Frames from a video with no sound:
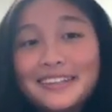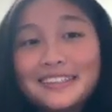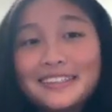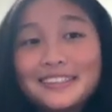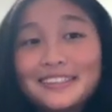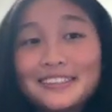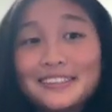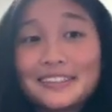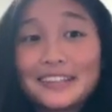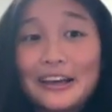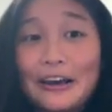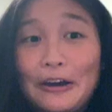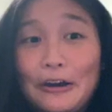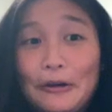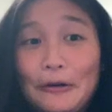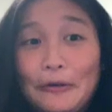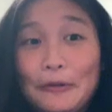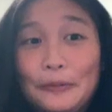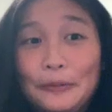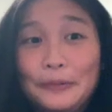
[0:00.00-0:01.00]

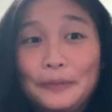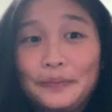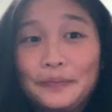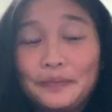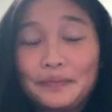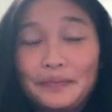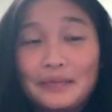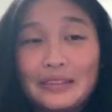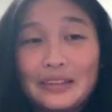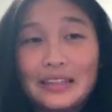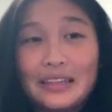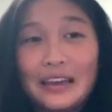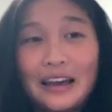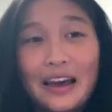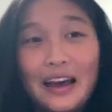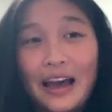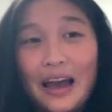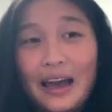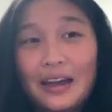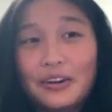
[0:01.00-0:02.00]
So
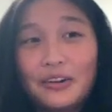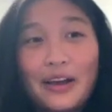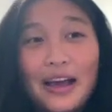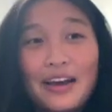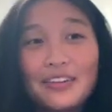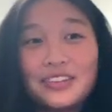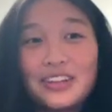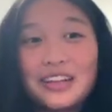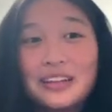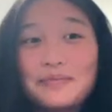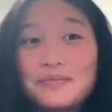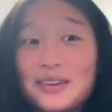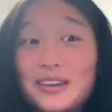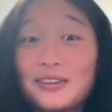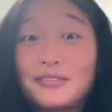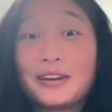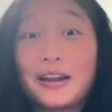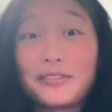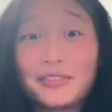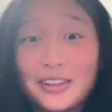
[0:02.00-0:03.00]
yeah, I don't have any
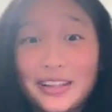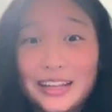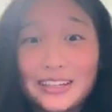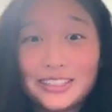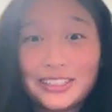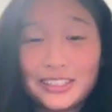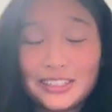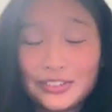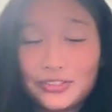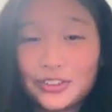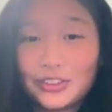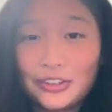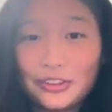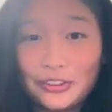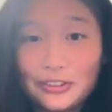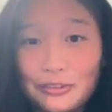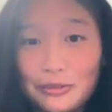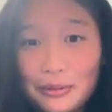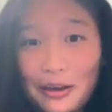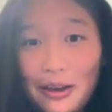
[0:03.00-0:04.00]
big revelations for
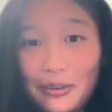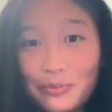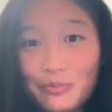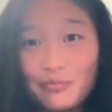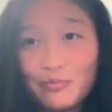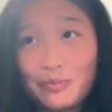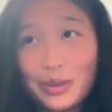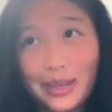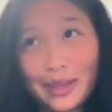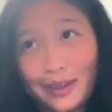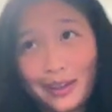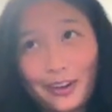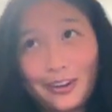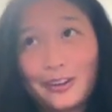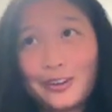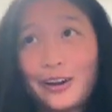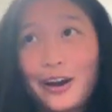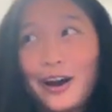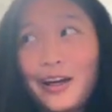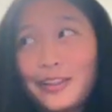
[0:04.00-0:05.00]
you about picking your
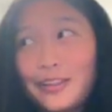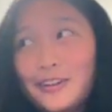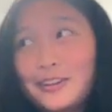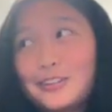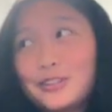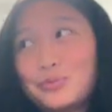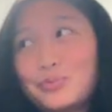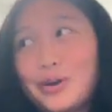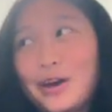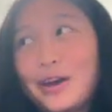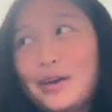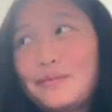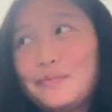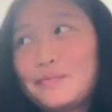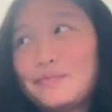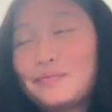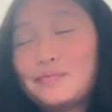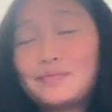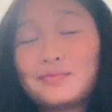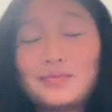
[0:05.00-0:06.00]
college, but
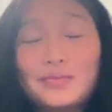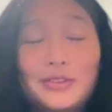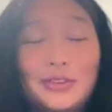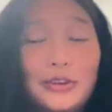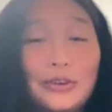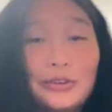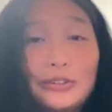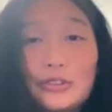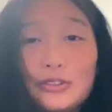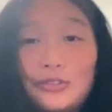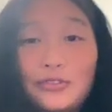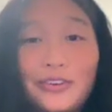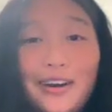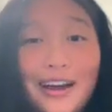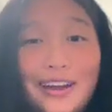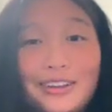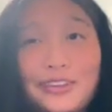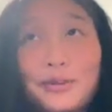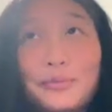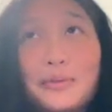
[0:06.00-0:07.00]
you'll do
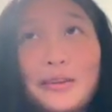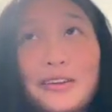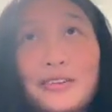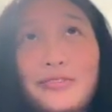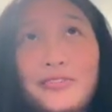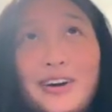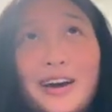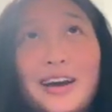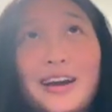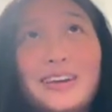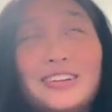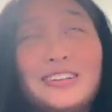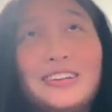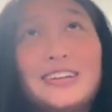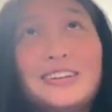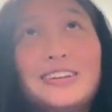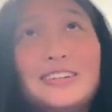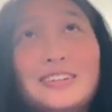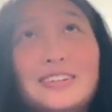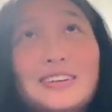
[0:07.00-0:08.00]
fine, you'll be fine,
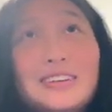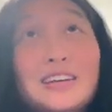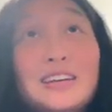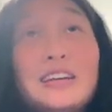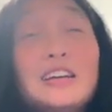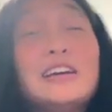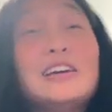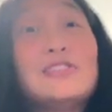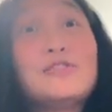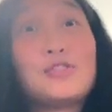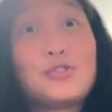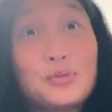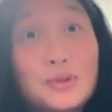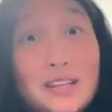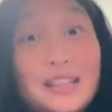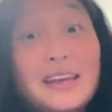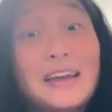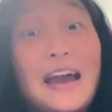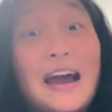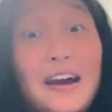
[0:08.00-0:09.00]
and if you
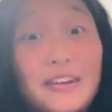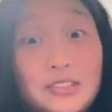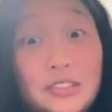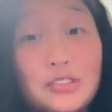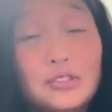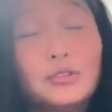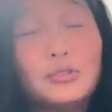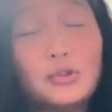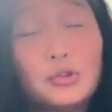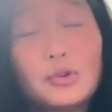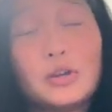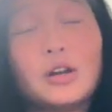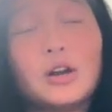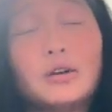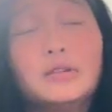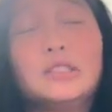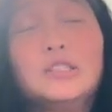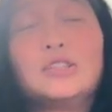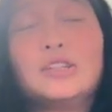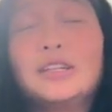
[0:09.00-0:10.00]
really have to, you can
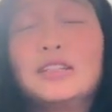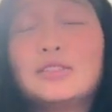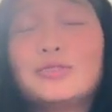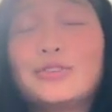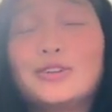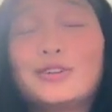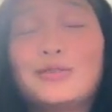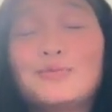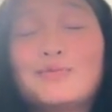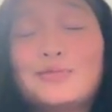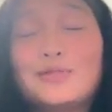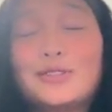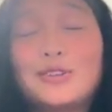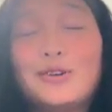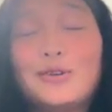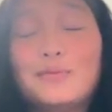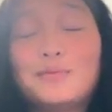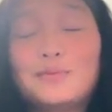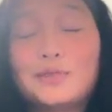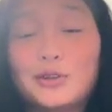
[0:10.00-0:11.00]
always transfer, so
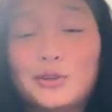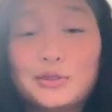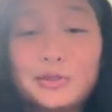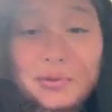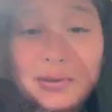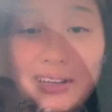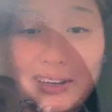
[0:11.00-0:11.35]
don't sweat